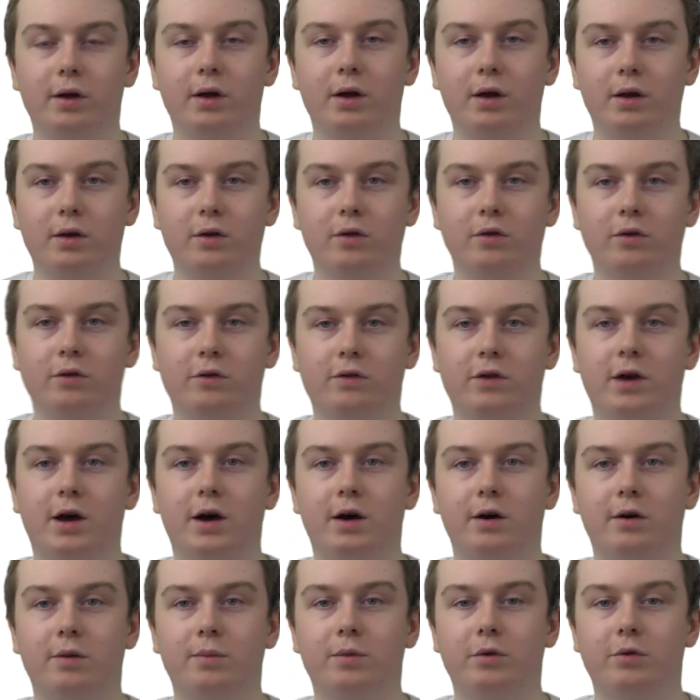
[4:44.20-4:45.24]
in your
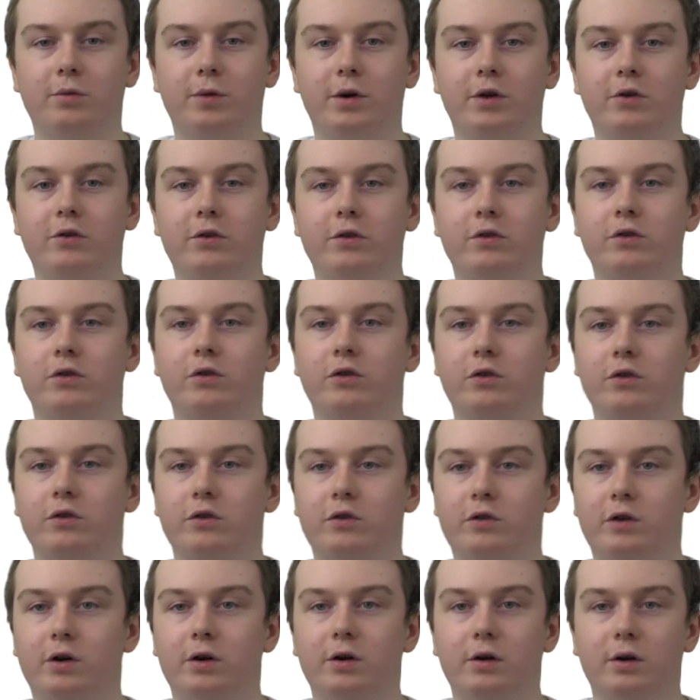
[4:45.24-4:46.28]
setup, especially as you're just
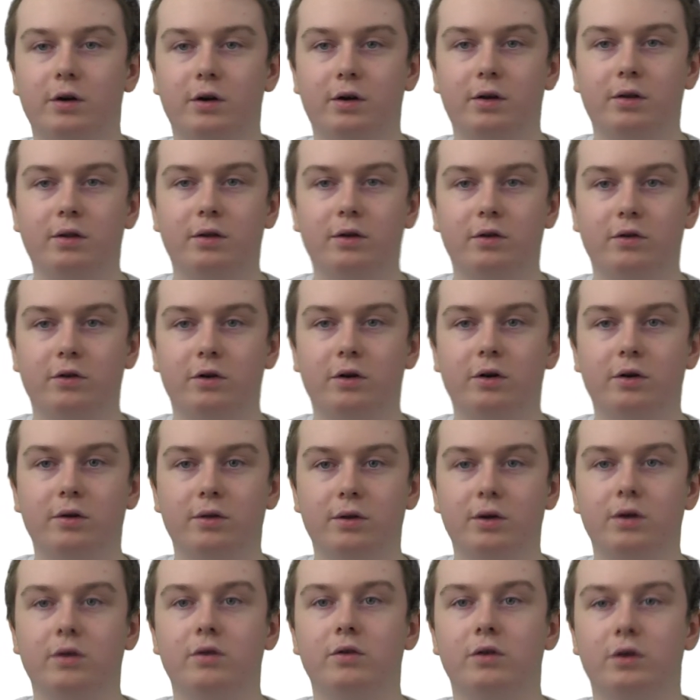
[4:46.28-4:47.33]
starting. These are
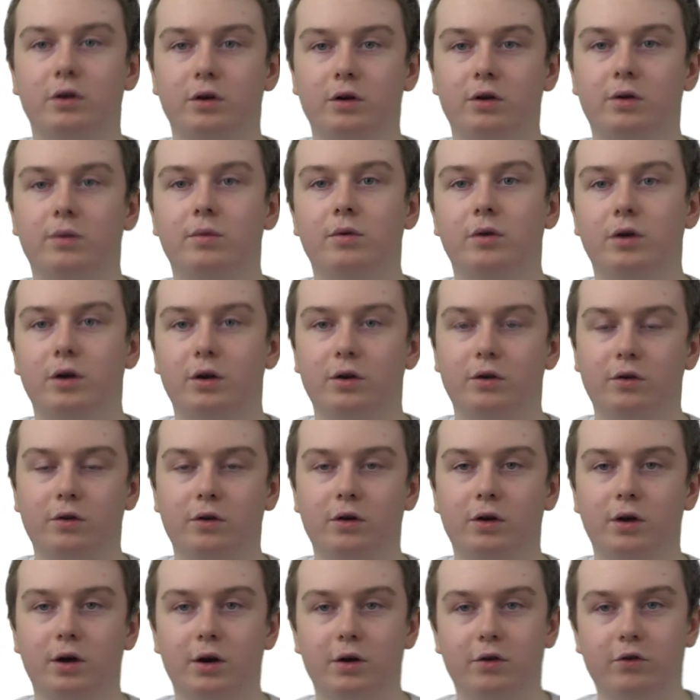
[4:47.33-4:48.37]
things that you can upgrade. You can
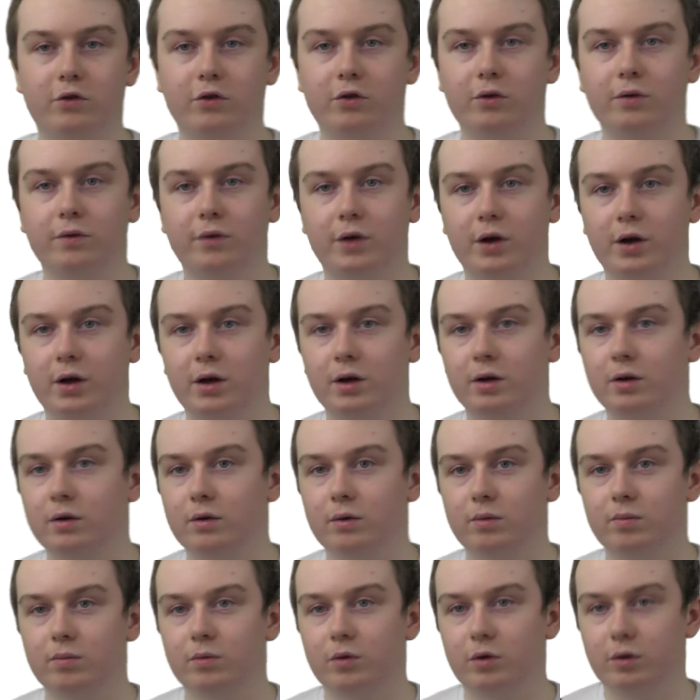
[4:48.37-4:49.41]
get a Chauvet
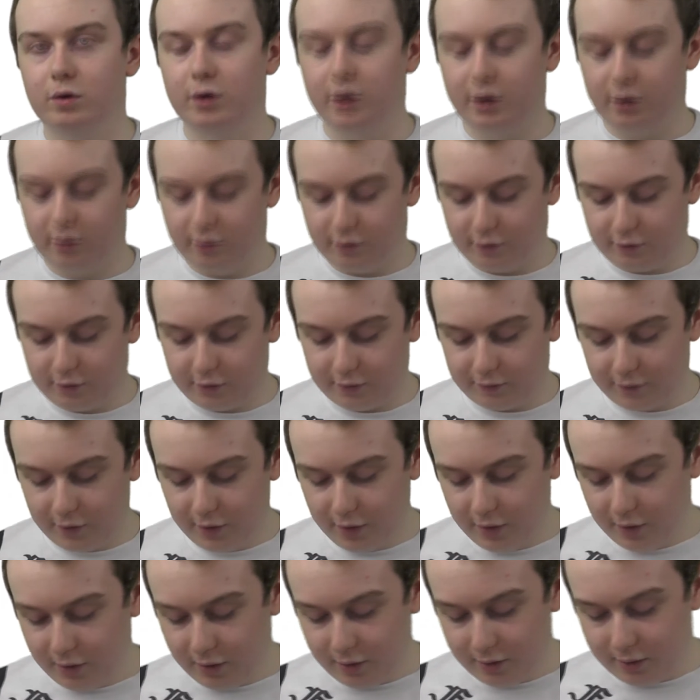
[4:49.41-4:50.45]
and all that kind of stuff
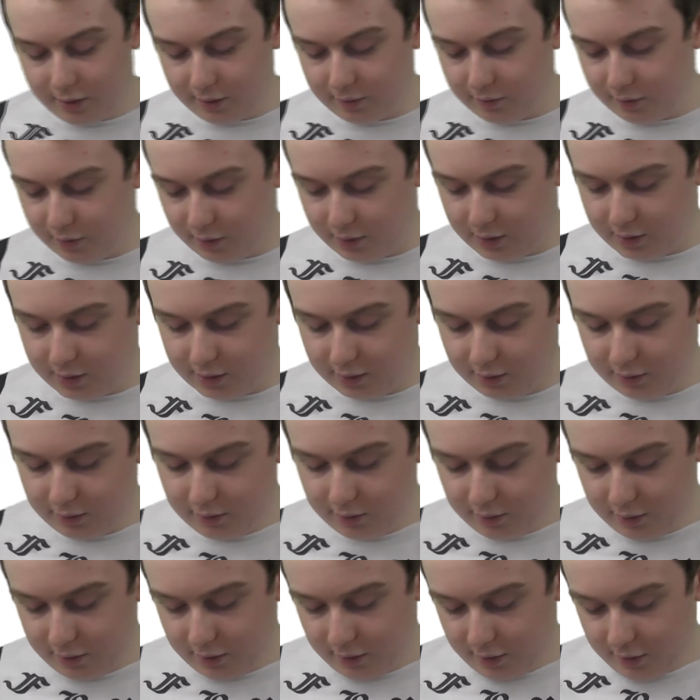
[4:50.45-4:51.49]
down the line.
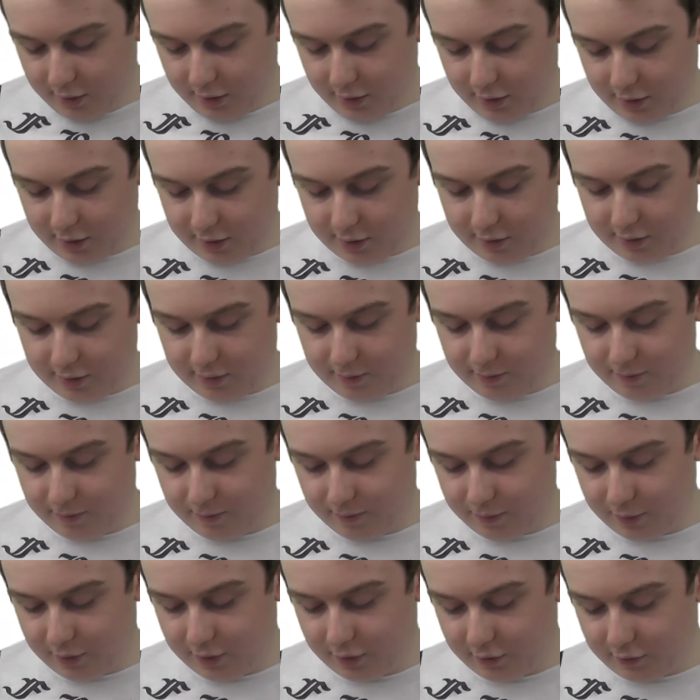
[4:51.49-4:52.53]

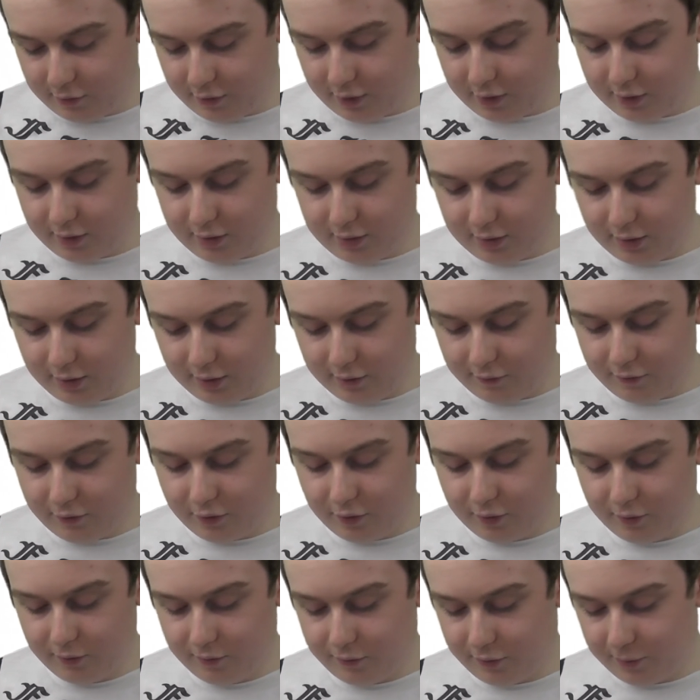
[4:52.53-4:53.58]
But this kind of thing, if you're
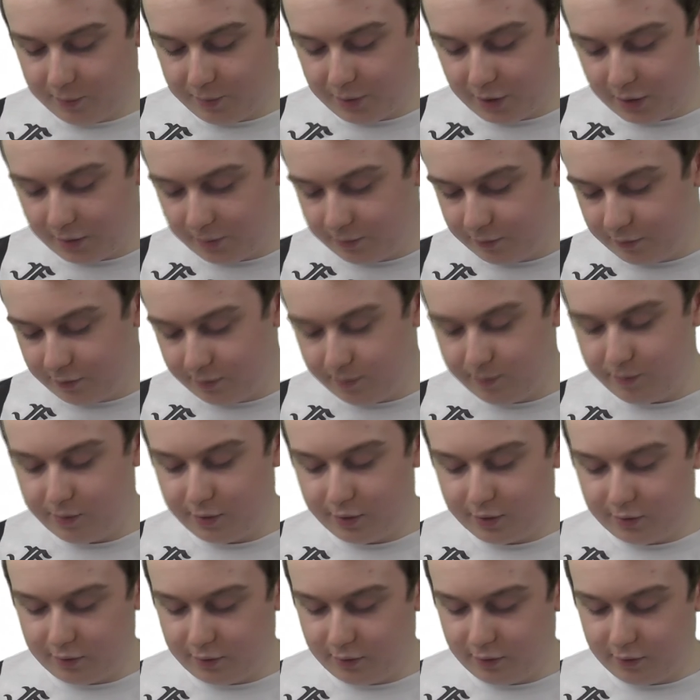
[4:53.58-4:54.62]
going for pubs and
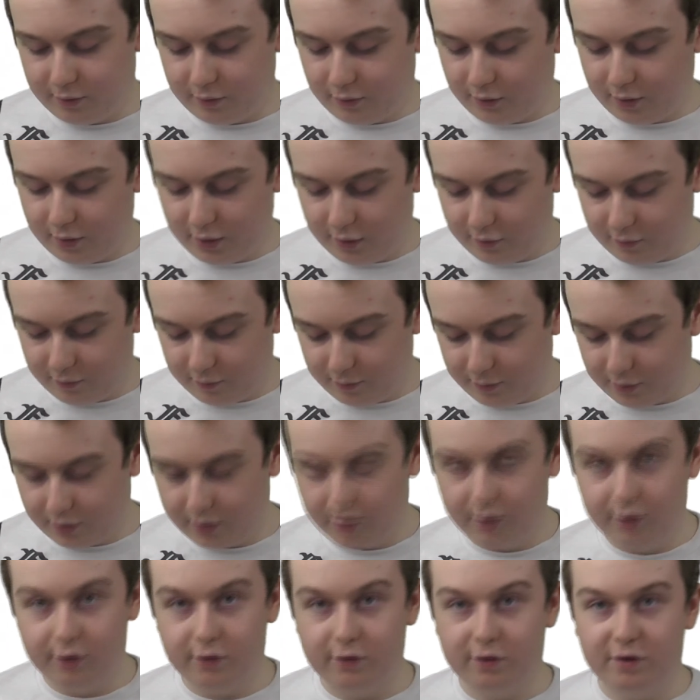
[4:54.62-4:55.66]
birthdays, engagement
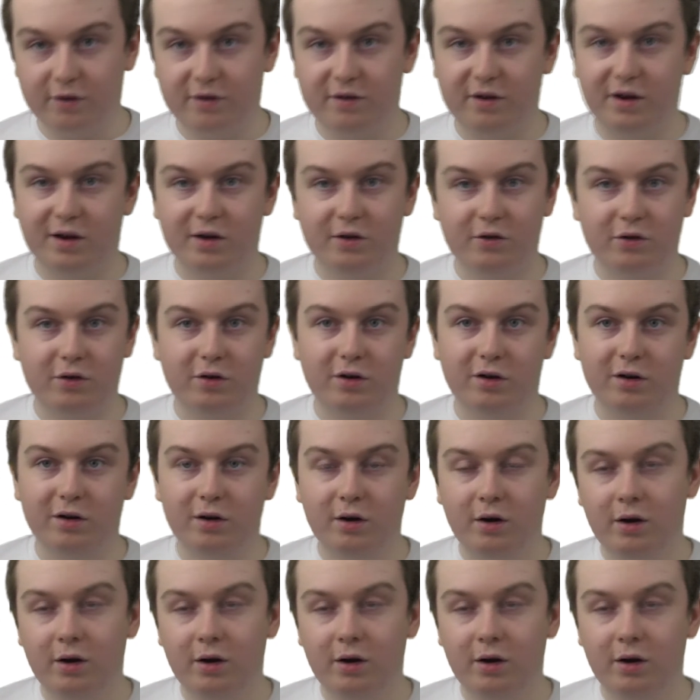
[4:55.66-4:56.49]
parties, etc.,